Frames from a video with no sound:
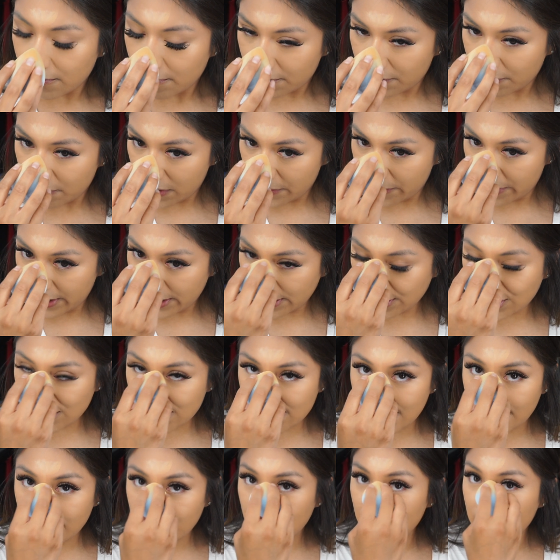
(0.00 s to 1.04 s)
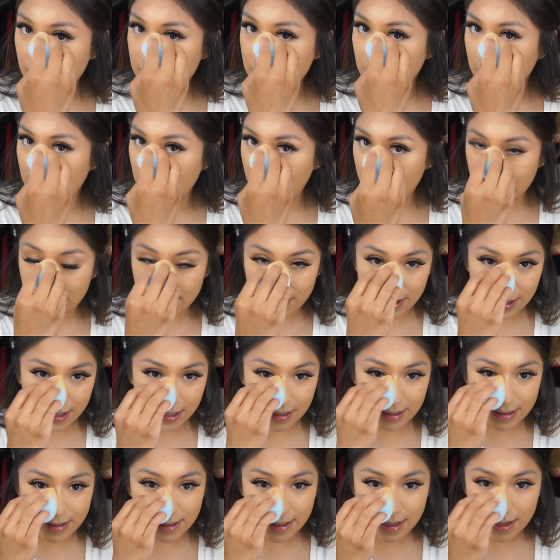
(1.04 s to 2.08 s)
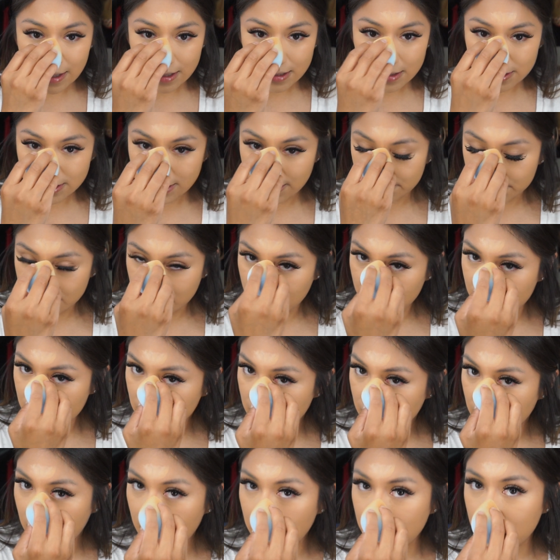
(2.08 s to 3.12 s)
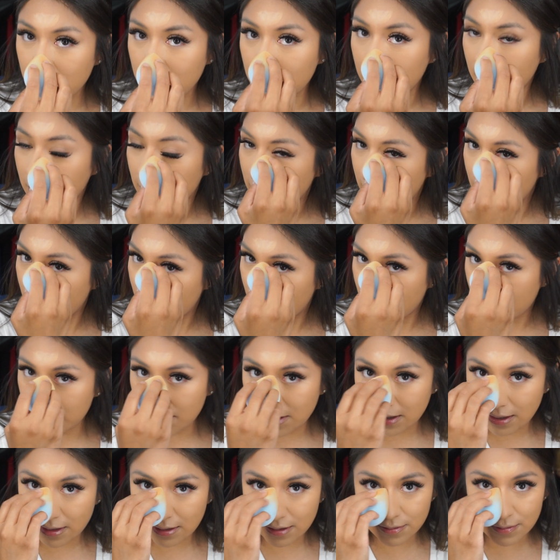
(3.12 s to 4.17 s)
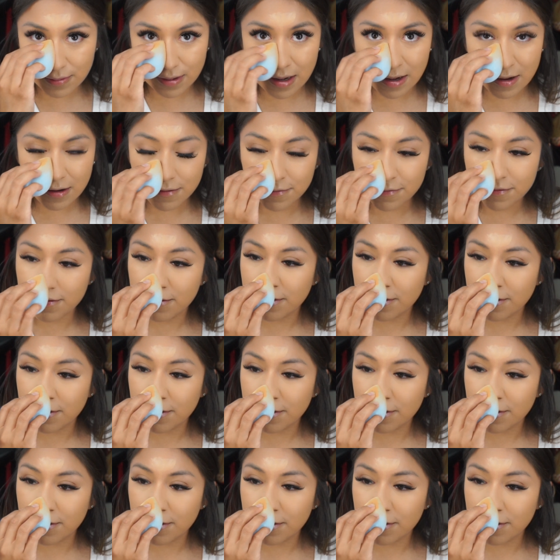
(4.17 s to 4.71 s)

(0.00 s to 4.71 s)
Maybe you just have to use a lighter hand. Sometimes with my Beauty Blender, I'm hella rough.